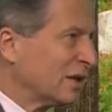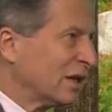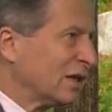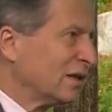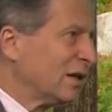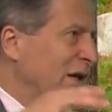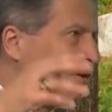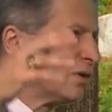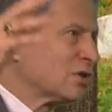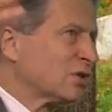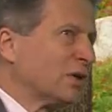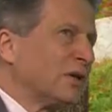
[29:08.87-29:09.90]
then on the 100th
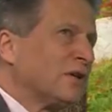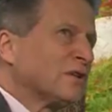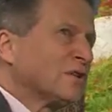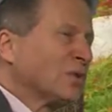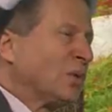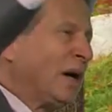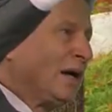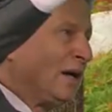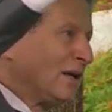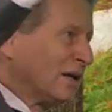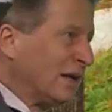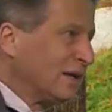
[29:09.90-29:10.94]
story, you're
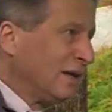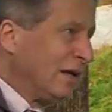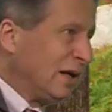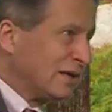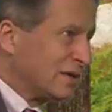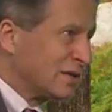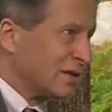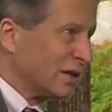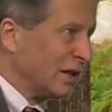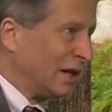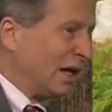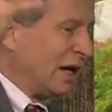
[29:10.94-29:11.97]
swaying like this.
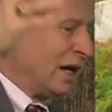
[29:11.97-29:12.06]
Yes.